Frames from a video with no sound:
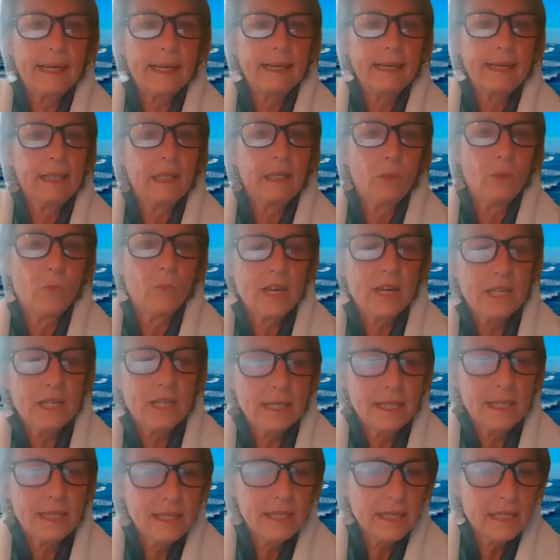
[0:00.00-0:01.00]
in the West
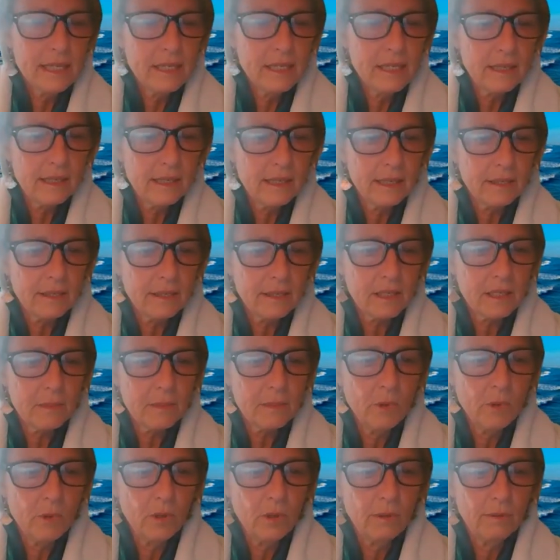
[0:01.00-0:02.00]
Indies. Here's a
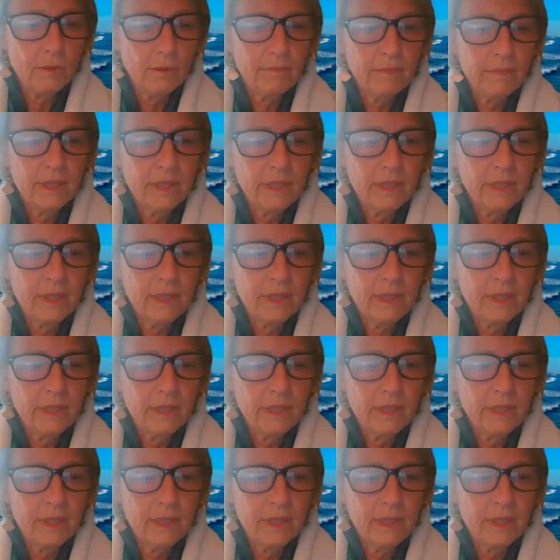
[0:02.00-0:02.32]
small